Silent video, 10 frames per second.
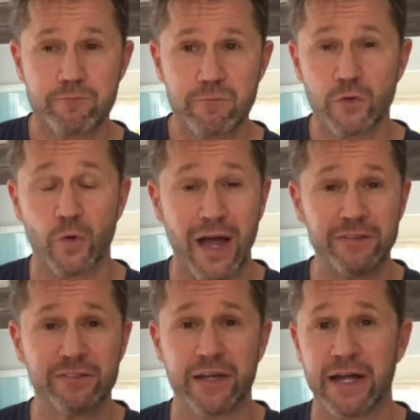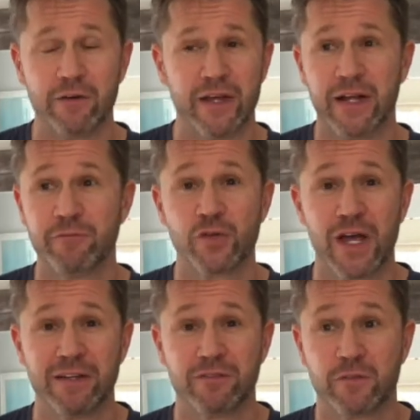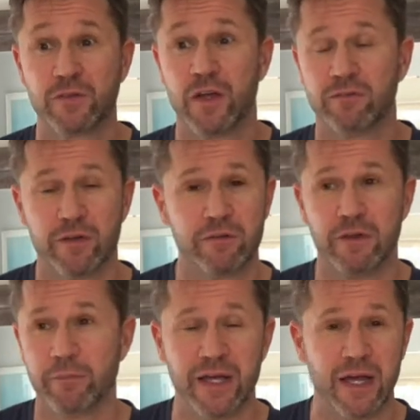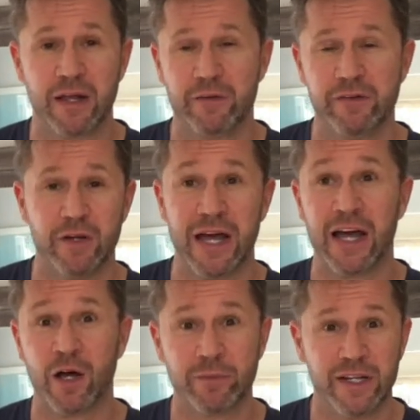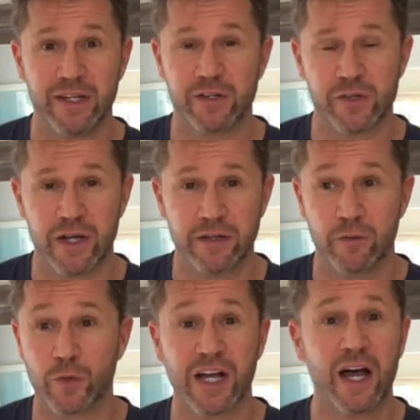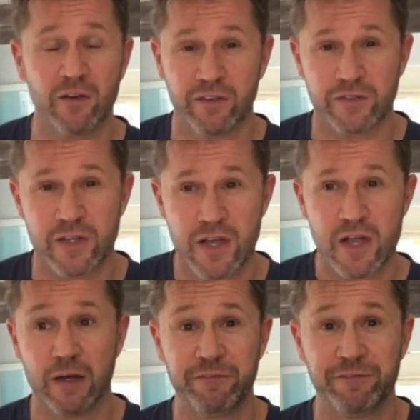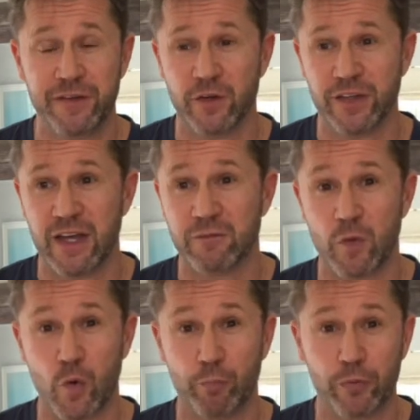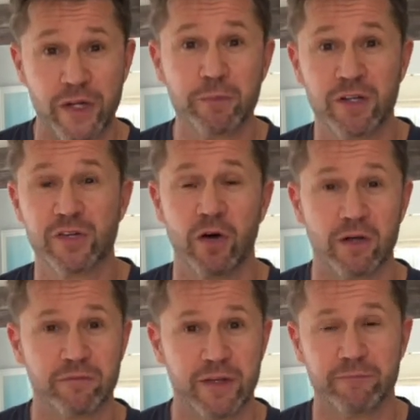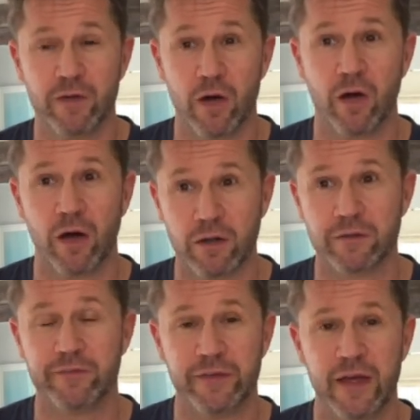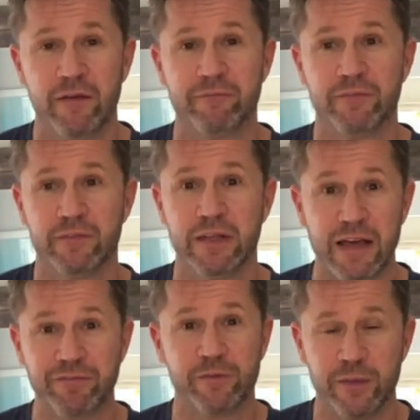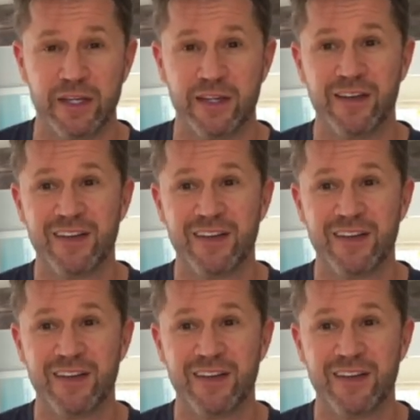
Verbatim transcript: so I set out, and I've tried several. I mean, I don't even know how many I tried. They were countless. I failed at pretty much all of them. All of them left me